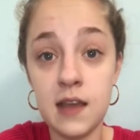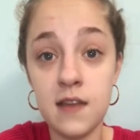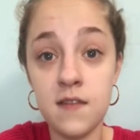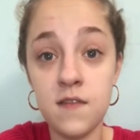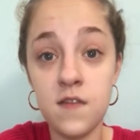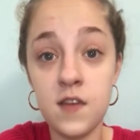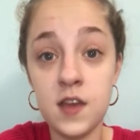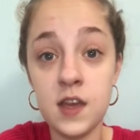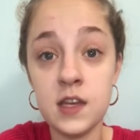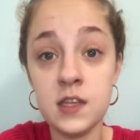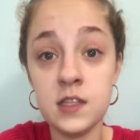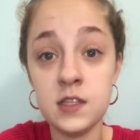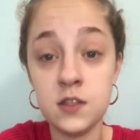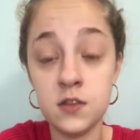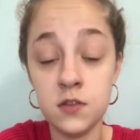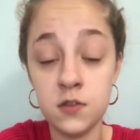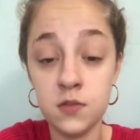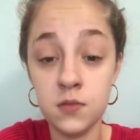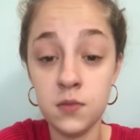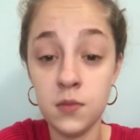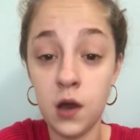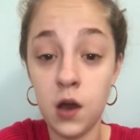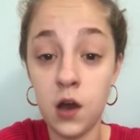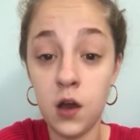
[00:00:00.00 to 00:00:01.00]
and via
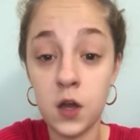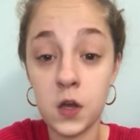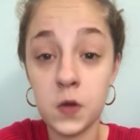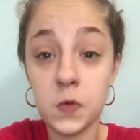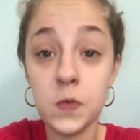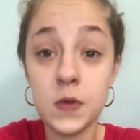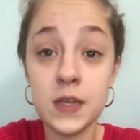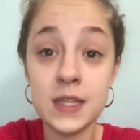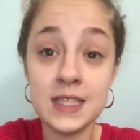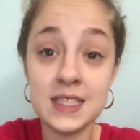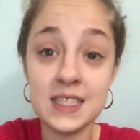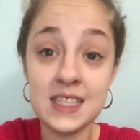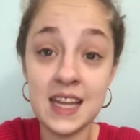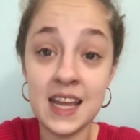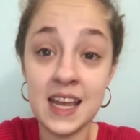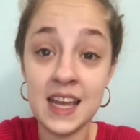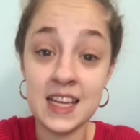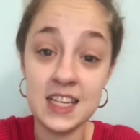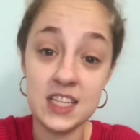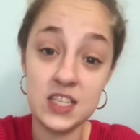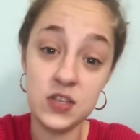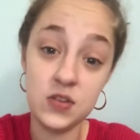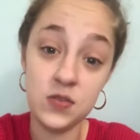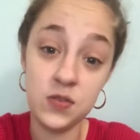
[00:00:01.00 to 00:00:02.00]
Zoom on
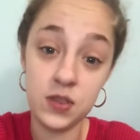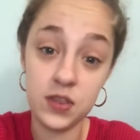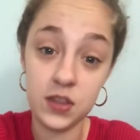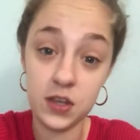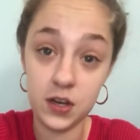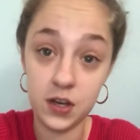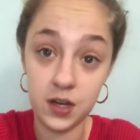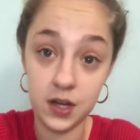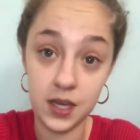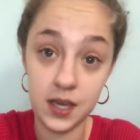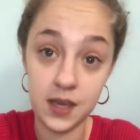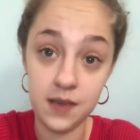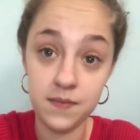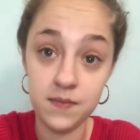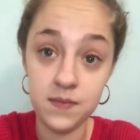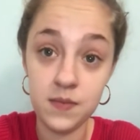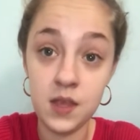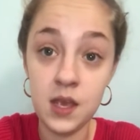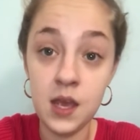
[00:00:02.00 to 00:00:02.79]
Wednesday at 2.30.